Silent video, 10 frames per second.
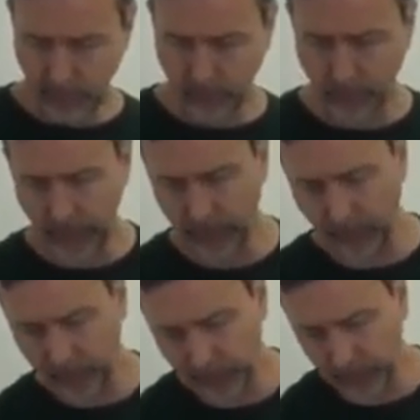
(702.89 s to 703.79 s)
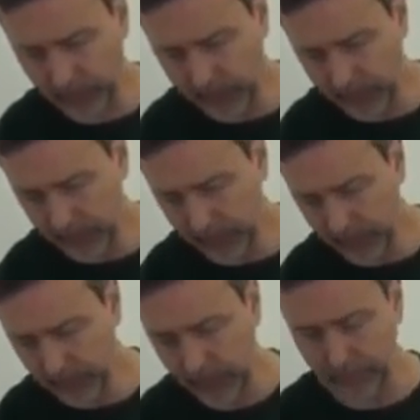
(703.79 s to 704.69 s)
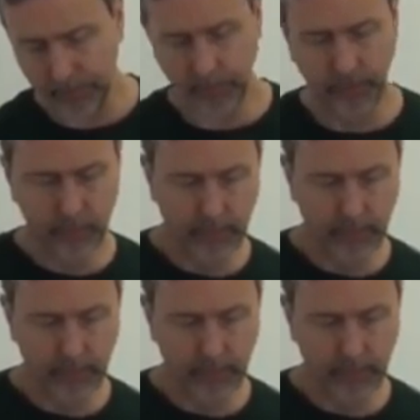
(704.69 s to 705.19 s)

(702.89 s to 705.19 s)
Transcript: 3 1/3 cups